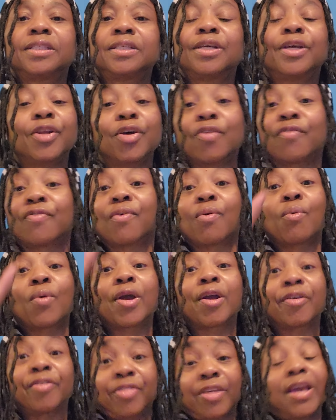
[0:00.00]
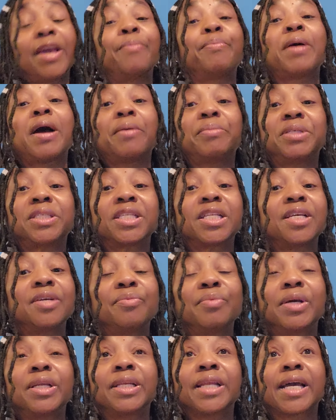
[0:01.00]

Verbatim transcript: you know, from where they probably sleep with